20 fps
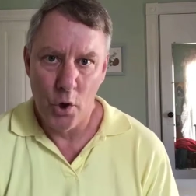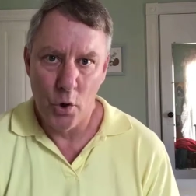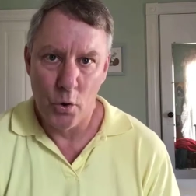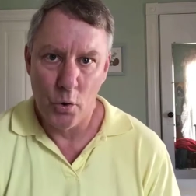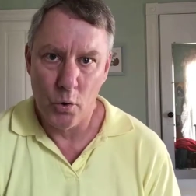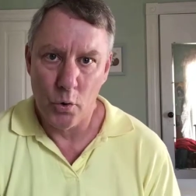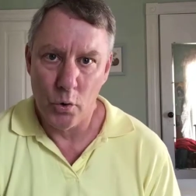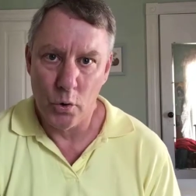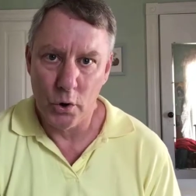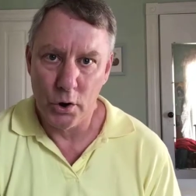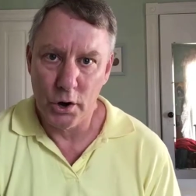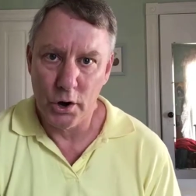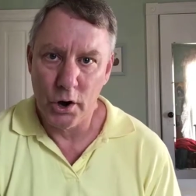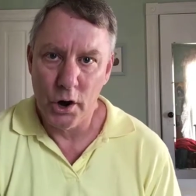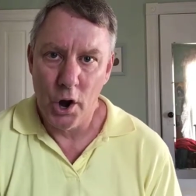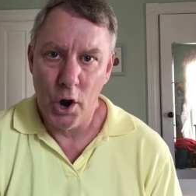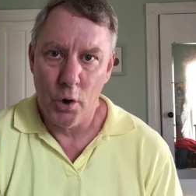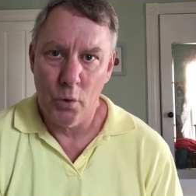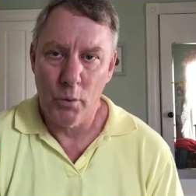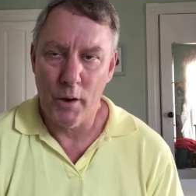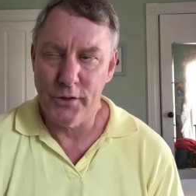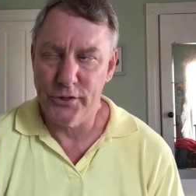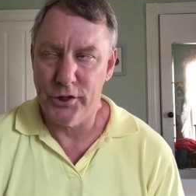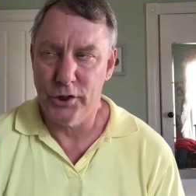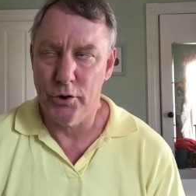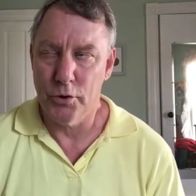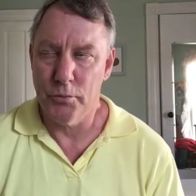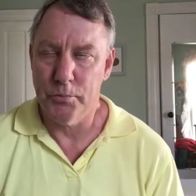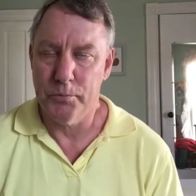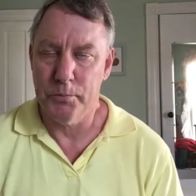or whether
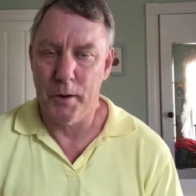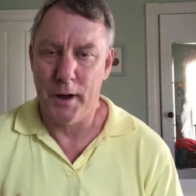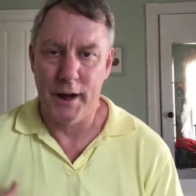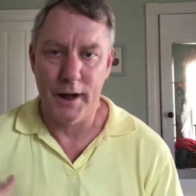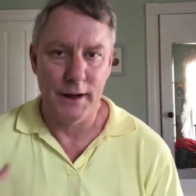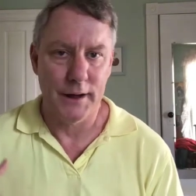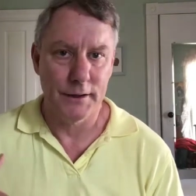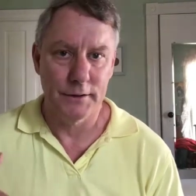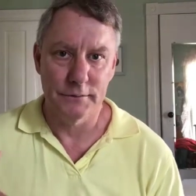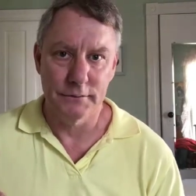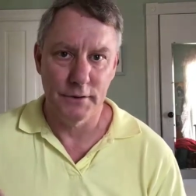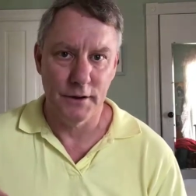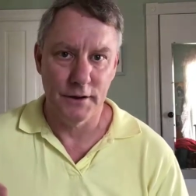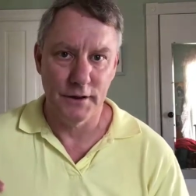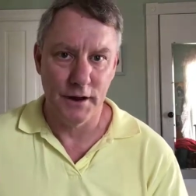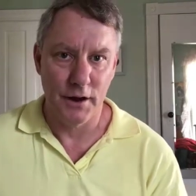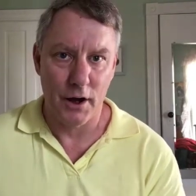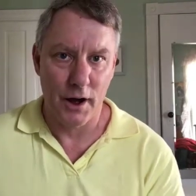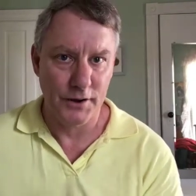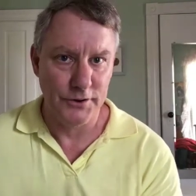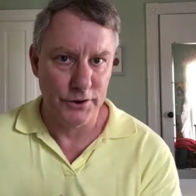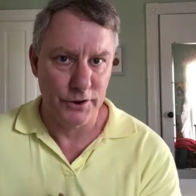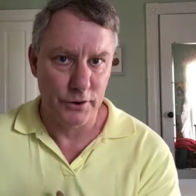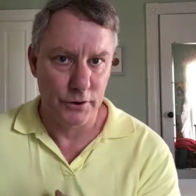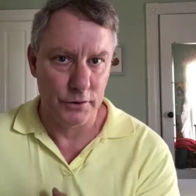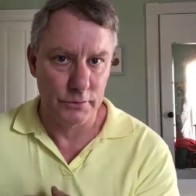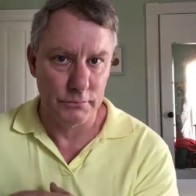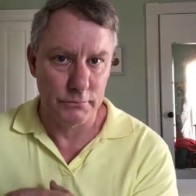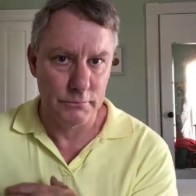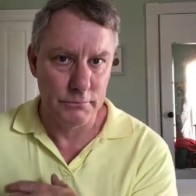you on
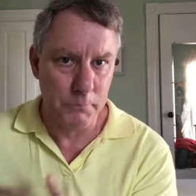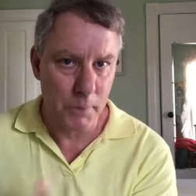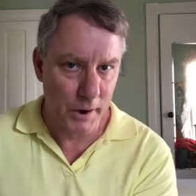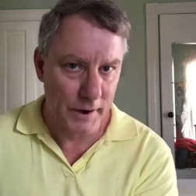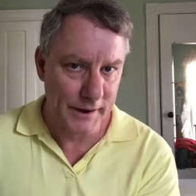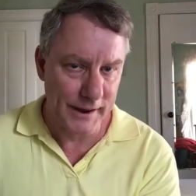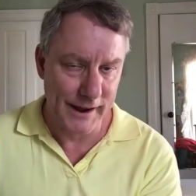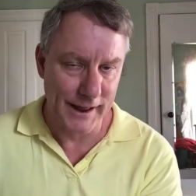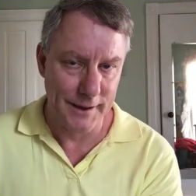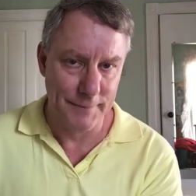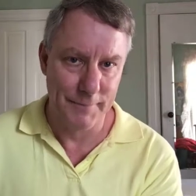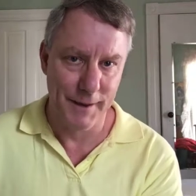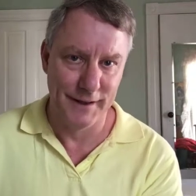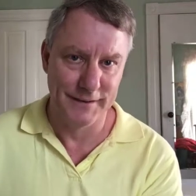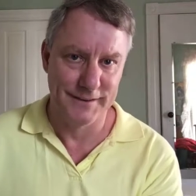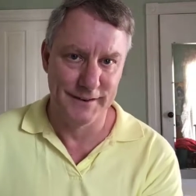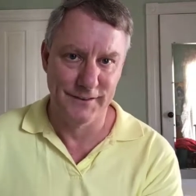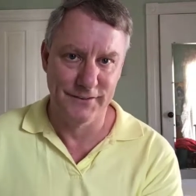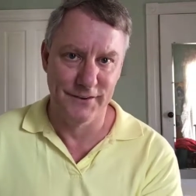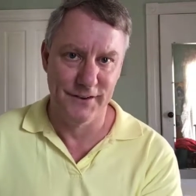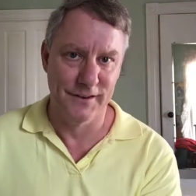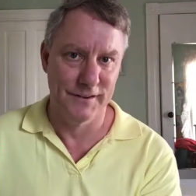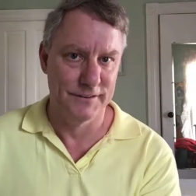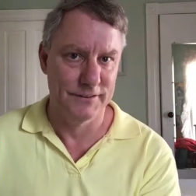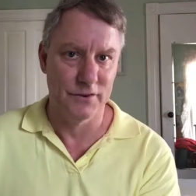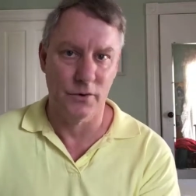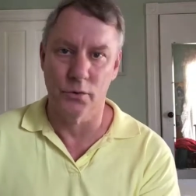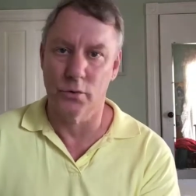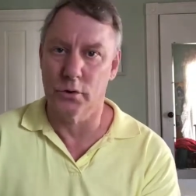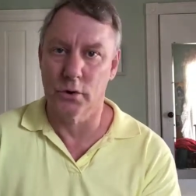your marketing
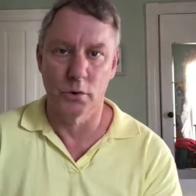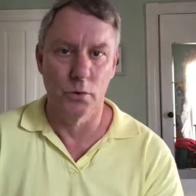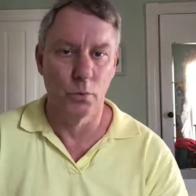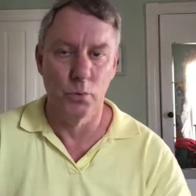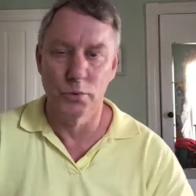messages, or